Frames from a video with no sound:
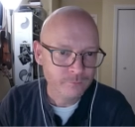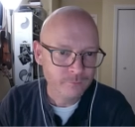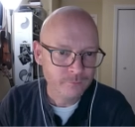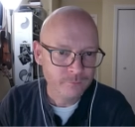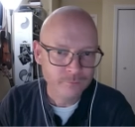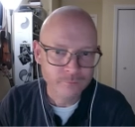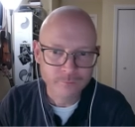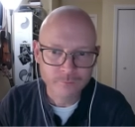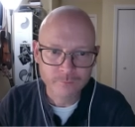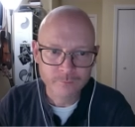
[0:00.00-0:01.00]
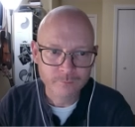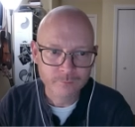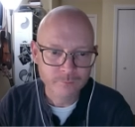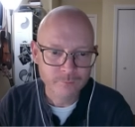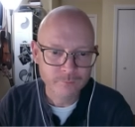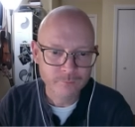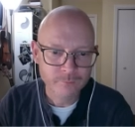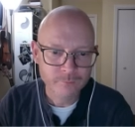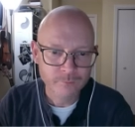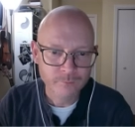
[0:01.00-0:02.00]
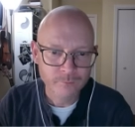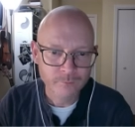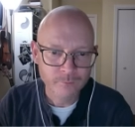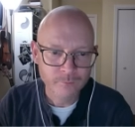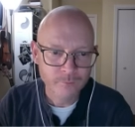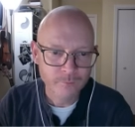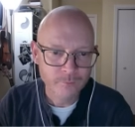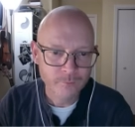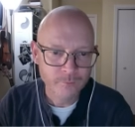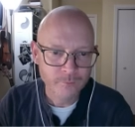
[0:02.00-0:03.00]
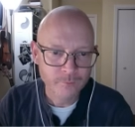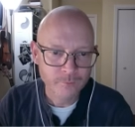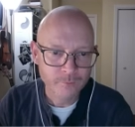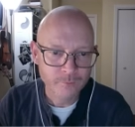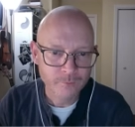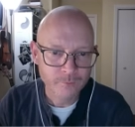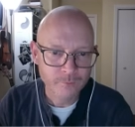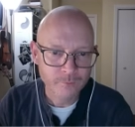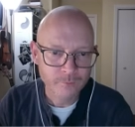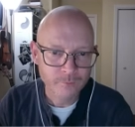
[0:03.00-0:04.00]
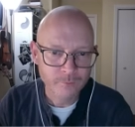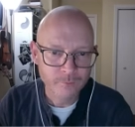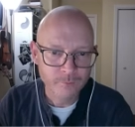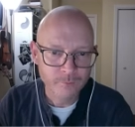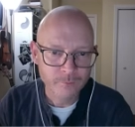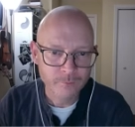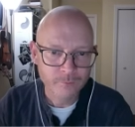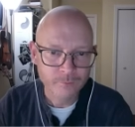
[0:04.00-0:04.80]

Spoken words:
[no speech]